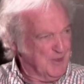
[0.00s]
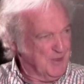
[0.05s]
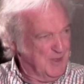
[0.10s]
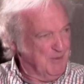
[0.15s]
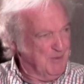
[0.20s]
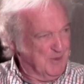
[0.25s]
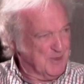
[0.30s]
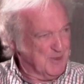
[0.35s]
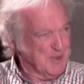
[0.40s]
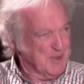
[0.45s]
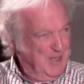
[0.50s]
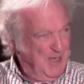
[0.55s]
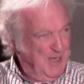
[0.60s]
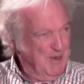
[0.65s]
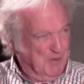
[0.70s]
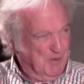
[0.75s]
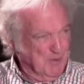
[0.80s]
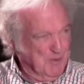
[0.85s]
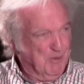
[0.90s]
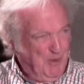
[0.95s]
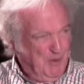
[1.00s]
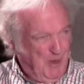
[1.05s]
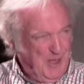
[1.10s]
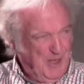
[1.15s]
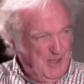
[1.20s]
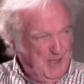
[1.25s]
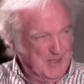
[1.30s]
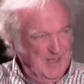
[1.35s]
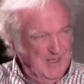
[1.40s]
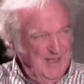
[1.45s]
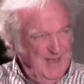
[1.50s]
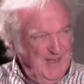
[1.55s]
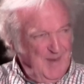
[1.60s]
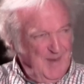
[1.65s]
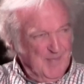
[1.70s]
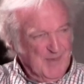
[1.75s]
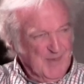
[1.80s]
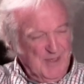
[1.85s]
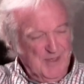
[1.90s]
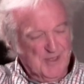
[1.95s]
was all right,
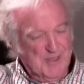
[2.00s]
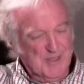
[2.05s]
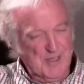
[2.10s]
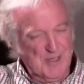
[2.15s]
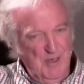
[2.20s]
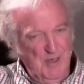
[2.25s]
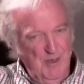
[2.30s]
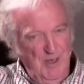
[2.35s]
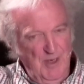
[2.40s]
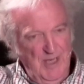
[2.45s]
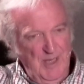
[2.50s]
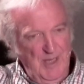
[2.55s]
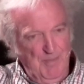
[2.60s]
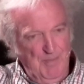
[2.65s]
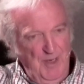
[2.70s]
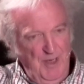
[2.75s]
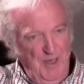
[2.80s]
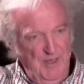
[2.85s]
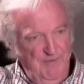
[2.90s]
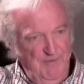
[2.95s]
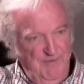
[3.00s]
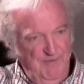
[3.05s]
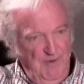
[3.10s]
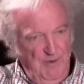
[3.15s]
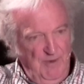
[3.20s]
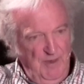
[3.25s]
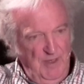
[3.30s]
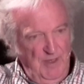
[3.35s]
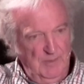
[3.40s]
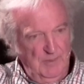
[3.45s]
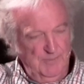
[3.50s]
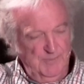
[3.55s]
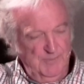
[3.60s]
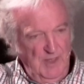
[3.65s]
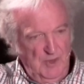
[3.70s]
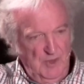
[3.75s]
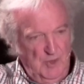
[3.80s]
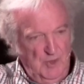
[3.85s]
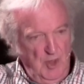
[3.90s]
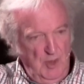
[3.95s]
and so I applied for a
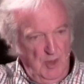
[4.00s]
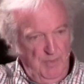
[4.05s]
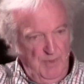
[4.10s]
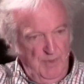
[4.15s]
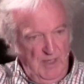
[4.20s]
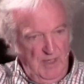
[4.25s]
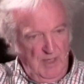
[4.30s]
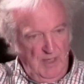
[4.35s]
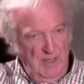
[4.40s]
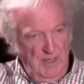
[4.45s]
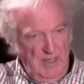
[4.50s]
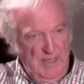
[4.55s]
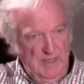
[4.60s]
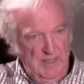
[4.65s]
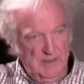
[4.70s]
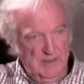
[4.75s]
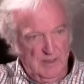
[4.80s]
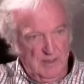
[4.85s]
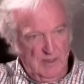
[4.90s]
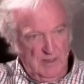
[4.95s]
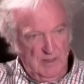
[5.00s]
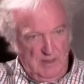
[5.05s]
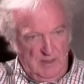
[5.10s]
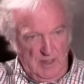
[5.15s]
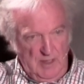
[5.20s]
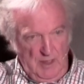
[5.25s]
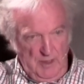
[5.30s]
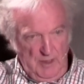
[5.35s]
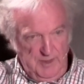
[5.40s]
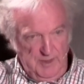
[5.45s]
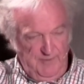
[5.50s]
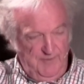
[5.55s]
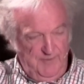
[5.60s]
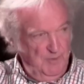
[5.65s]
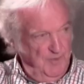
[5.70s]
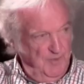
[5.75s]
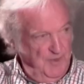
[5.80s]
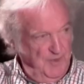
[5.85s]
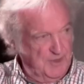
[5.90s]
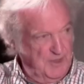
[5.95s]
job at Cardiff
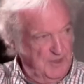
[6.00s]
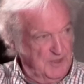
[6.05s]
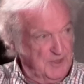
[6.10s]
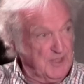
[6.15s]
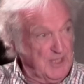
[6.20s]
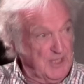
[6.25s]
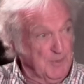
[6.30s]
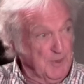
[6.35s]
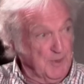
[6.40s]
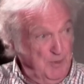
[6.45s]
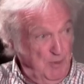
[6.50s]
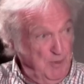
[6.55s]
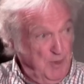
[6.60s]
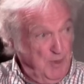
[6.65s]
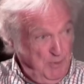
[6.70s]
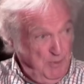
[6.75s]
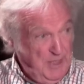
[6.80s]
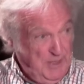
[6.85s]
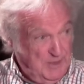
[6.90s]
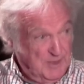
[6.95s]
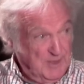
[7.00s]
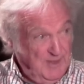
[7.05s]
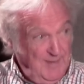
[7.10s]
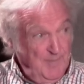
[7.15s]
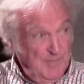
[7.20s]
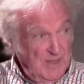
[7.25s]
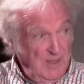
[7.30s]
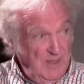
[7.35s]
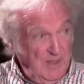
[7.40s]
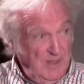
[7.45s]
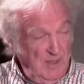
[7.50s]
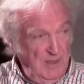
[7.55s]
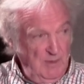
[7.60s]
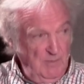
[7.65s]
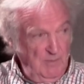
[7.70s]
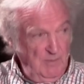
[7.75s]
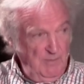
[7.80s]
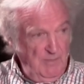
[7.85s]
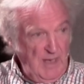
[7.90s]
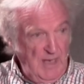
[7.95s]
University to set up a new unit,
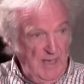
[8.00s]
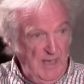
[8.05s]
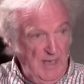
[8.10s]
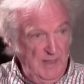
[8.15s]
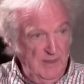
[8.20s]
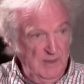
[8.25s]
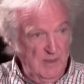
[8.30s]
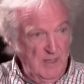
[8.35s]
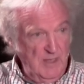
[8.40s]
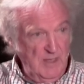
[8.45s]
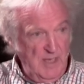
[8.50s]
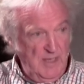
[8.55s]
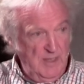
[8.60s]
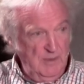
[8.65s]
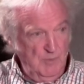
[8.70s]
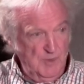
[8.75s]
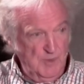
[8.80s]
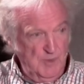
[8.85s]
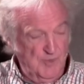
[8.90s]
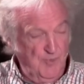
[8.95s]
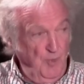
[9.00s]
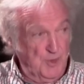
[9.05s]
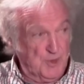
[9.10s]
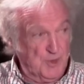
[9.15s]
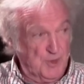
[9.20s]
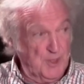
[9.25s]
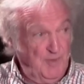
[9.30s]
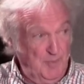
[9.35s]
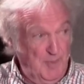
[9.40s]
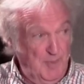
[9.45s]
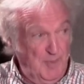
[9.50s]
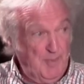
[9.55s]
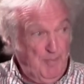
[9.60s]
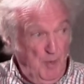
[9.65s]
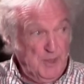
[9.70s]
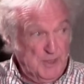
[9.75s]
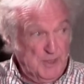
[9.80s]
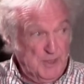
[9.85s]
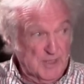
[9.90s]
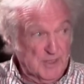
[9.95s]
and was fortunate enough to be
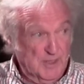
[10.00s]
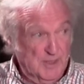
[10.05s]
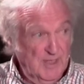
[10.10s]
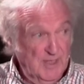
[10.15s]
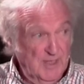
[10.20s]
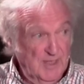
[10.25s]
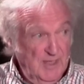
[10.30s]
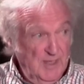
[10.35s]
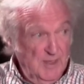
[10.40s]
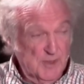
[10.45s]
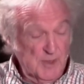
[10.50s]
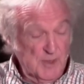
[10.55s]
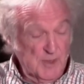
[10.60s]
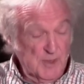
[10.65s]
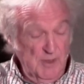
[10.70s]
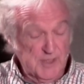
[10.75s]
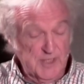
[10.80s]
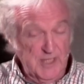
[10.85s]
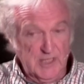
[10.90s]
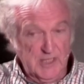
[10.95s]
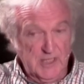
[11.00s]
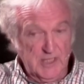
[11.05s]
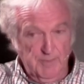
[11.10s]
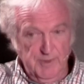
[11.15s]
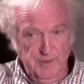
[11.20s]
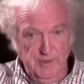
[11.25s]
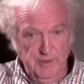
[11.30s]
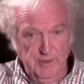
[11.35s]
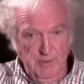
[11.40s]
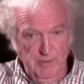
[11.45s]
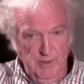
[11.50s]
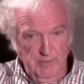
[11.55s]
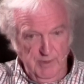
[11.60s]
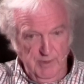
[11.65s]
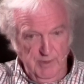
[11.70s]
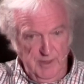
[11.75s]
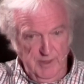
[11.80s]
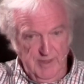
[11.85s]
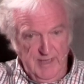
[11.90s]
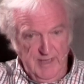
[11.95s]
appointed. So I set up a new
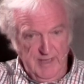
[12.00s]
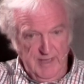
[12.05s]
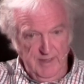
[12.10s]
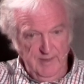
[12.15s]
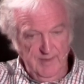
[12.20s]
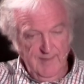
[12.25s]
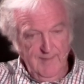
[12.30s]
unit there,